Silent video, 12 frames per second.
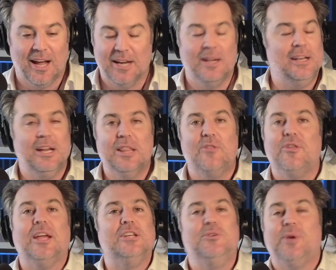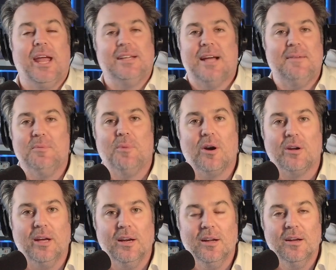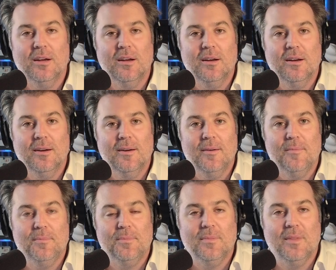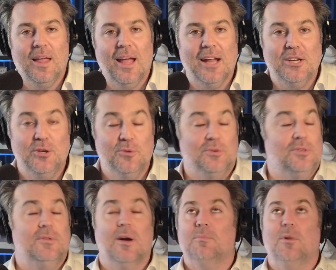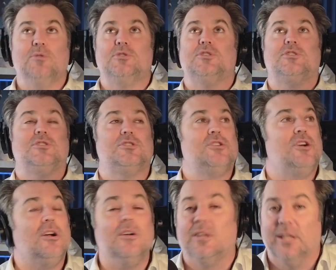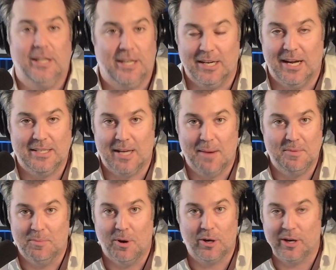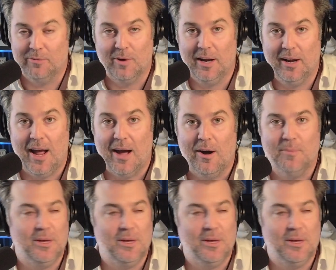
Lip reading: And the thing is, you can't time the market, and you most certainly cannot time the market right now.